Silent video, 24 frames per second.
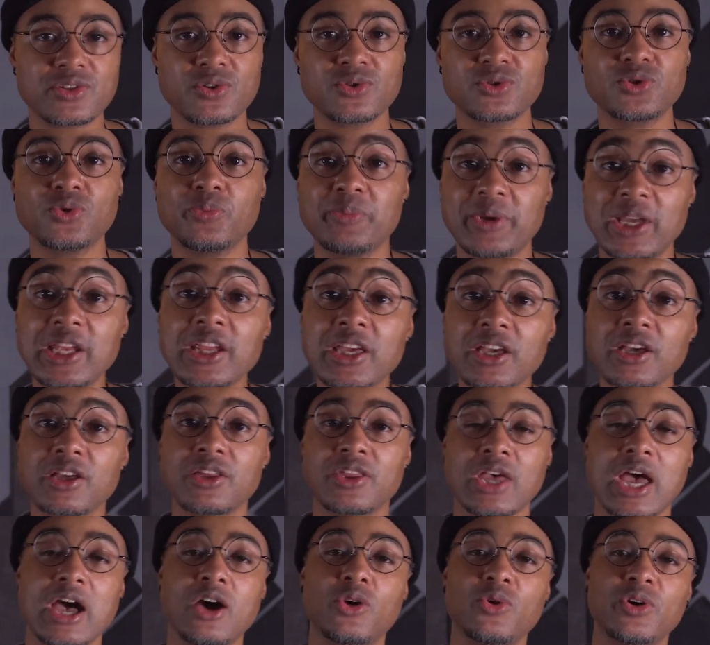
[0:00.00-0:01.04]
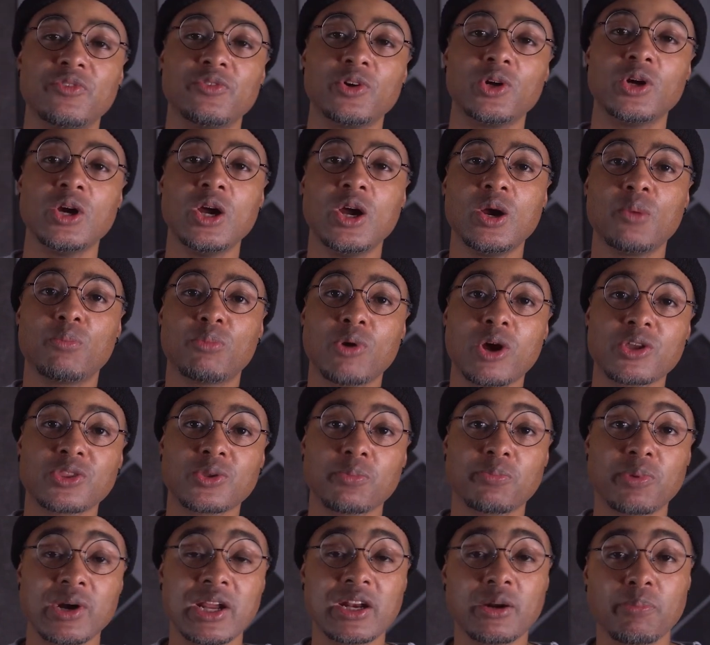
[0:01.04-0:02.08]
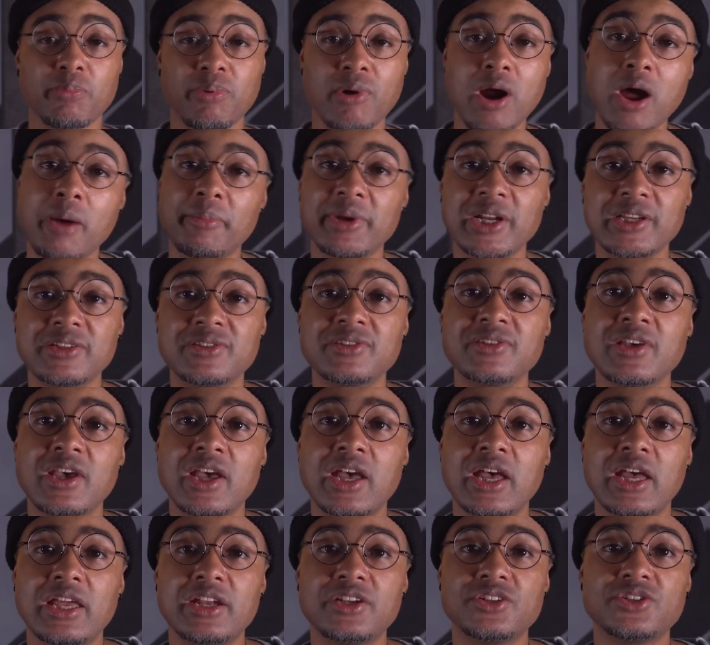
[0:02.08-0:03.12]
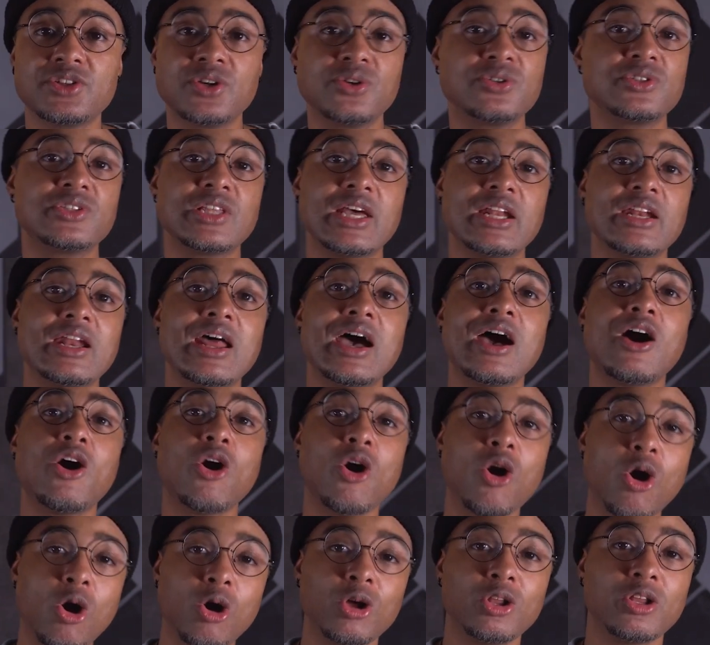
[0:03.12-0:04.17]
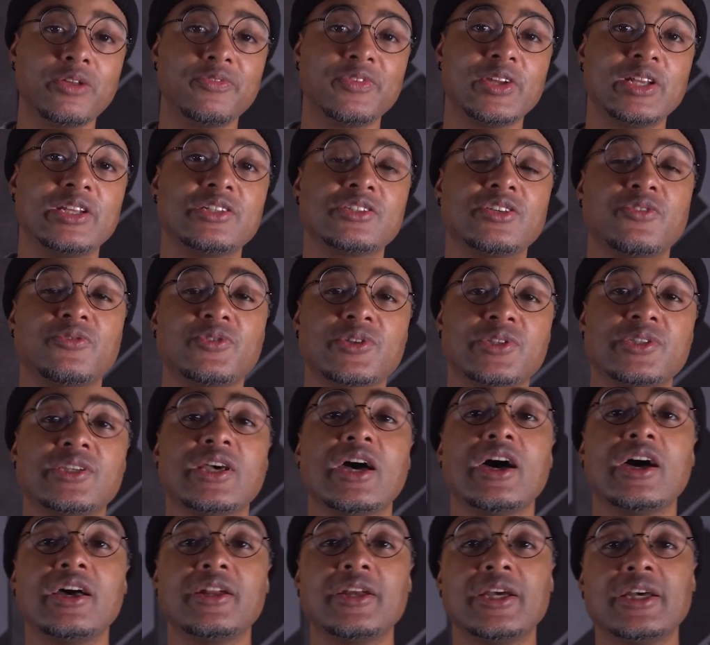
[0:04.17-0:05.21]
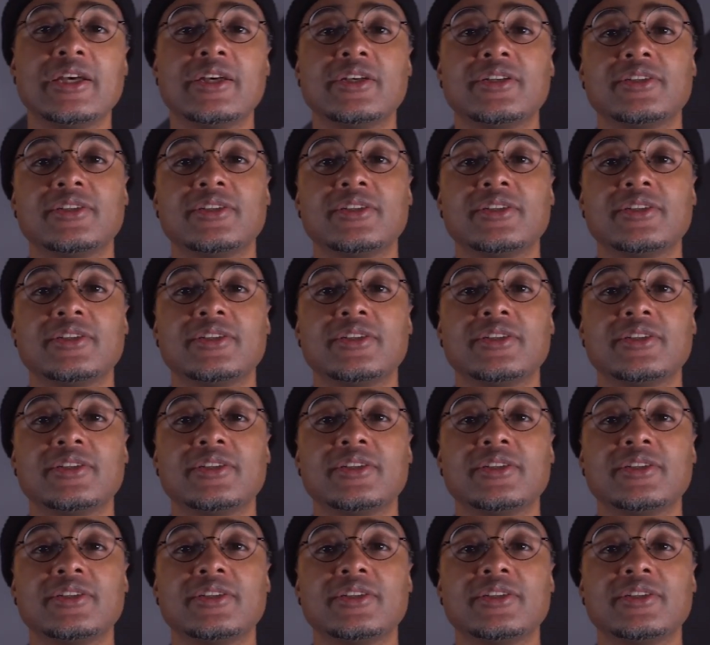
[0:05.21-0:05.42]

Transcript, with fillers: Social media, however, brought the brand to prominence, and it shows that not all of it is a facade.